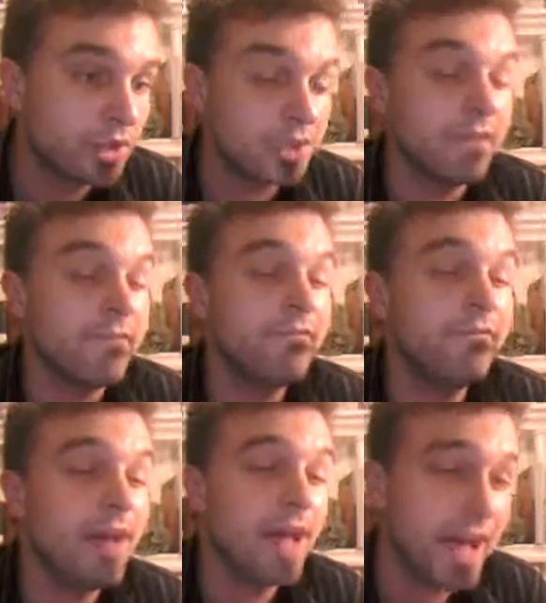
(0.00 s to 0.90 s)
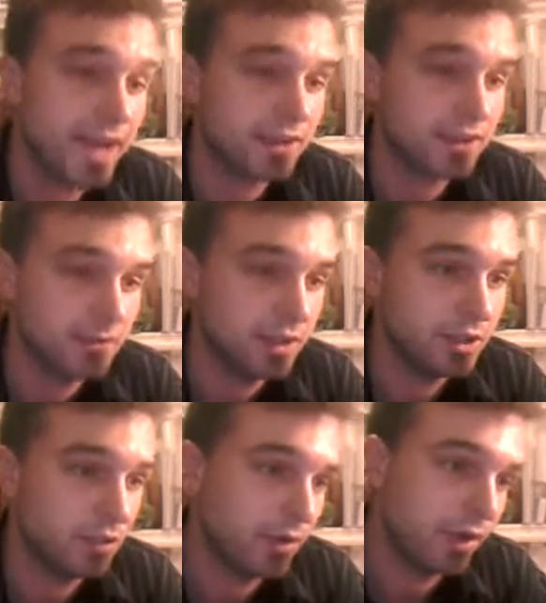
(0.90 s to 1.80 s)
which the vast
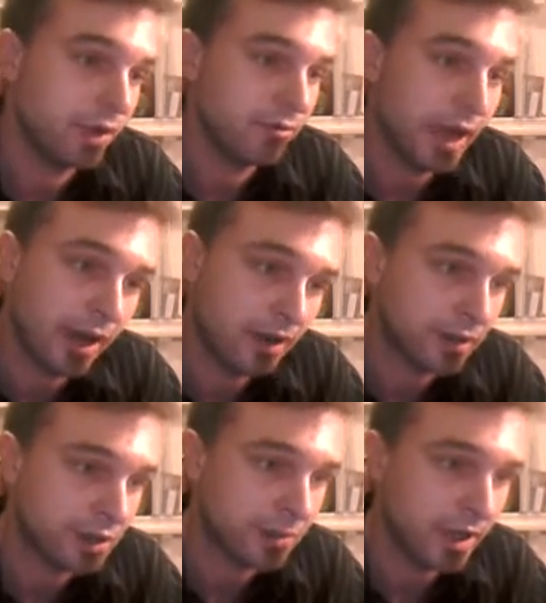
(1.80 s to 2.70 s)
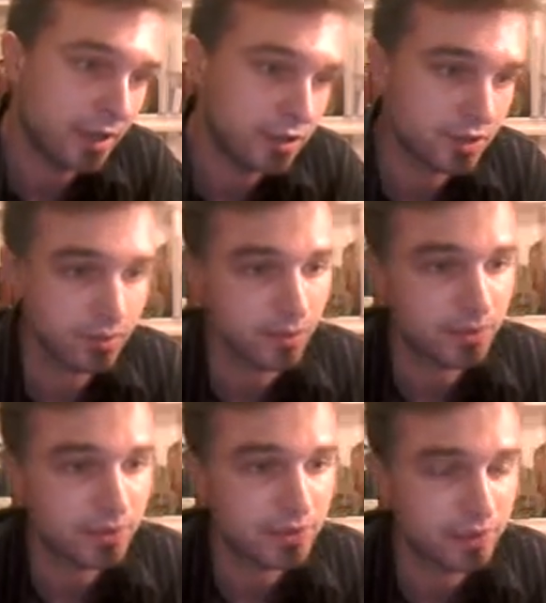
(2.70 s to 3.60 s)
majority of biology majors
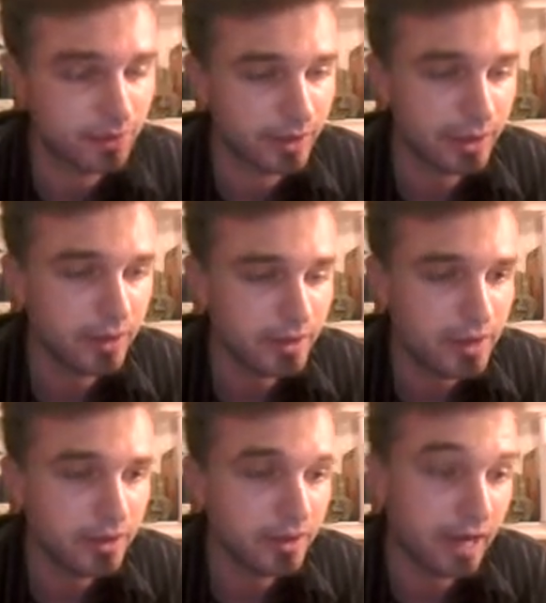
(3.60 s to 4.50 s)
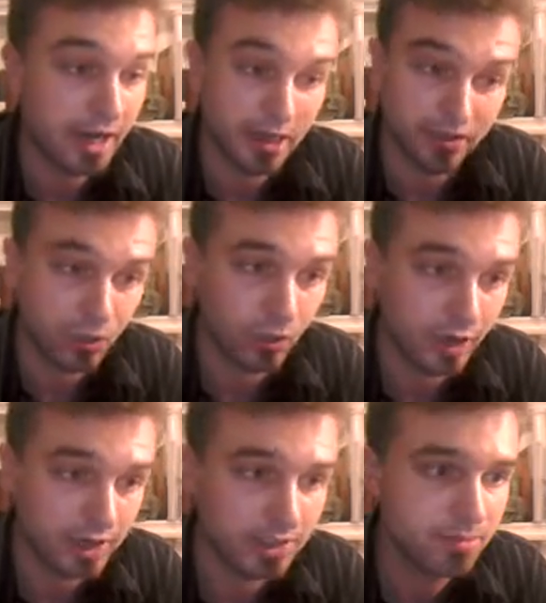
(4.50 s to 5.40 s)
were pursuing, I never
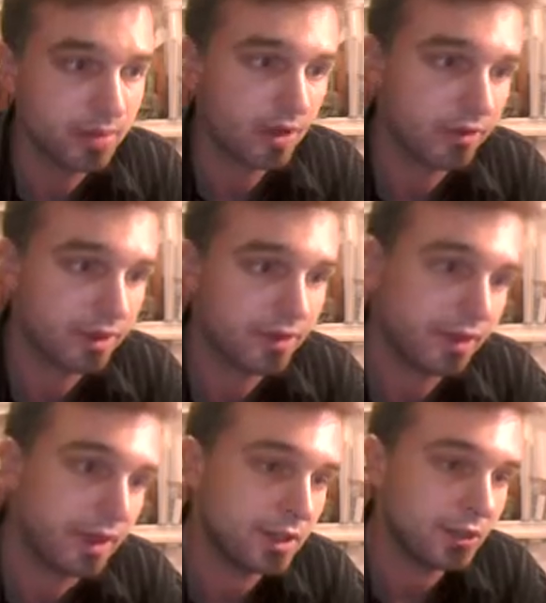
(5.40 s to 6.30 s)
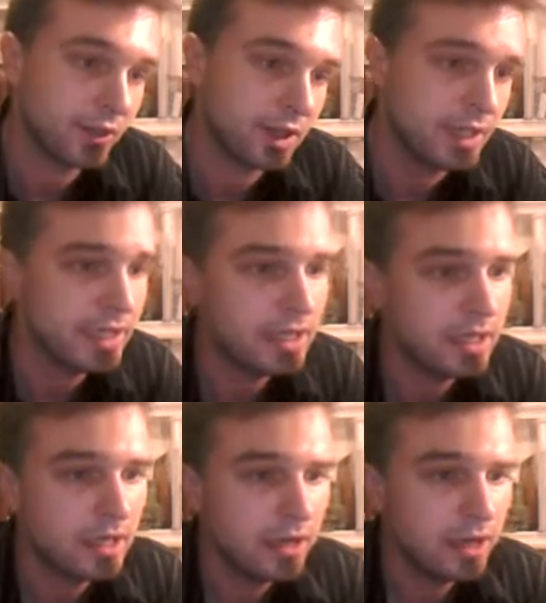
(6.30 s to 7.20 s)
was, but I'll get to that shortly,
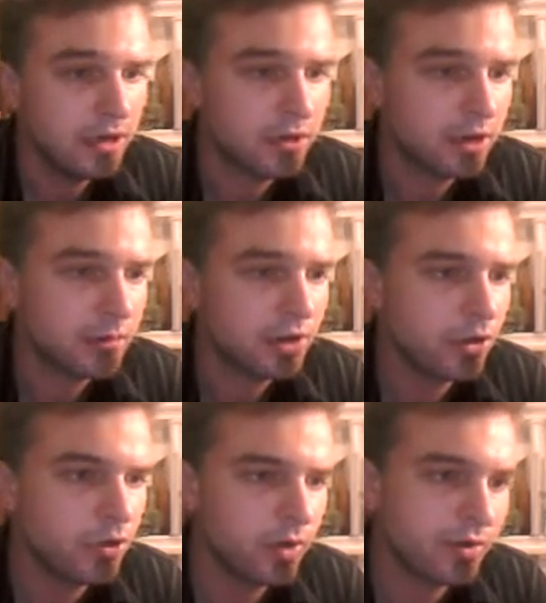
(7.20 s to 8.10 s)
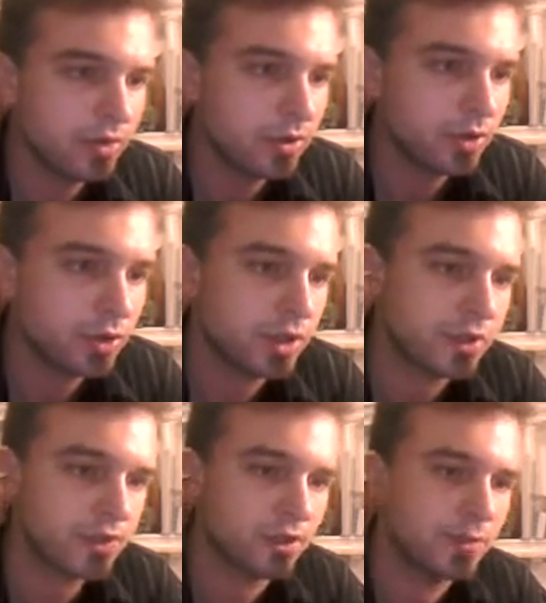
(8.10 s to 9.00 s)
the computer revolution
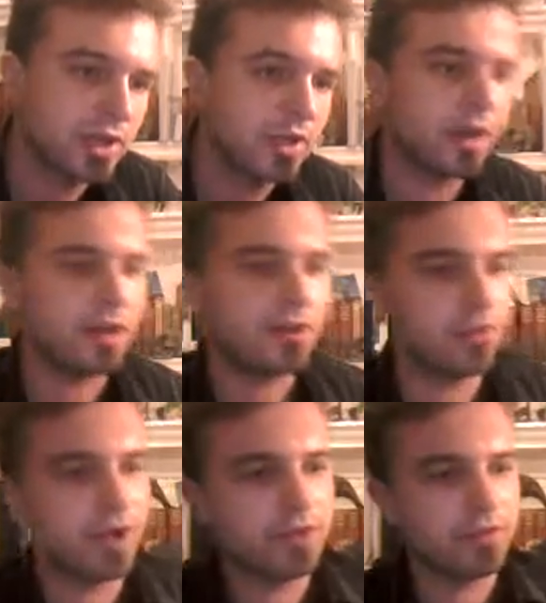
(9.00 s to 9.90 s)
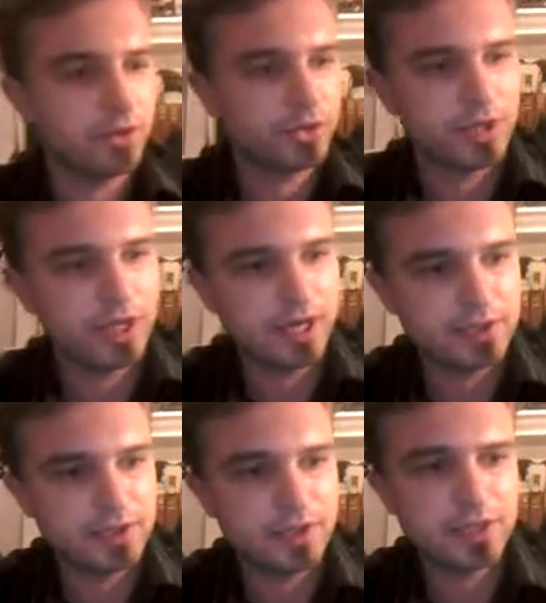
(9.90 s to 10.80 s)
has only begun to
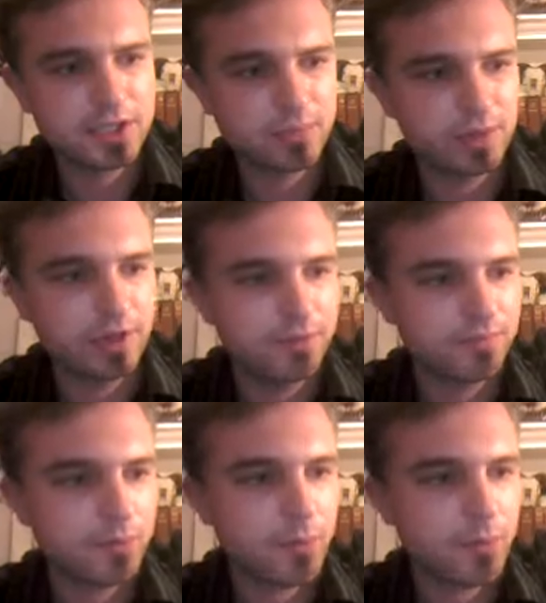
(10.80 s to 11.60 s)
revolutionize the discipline.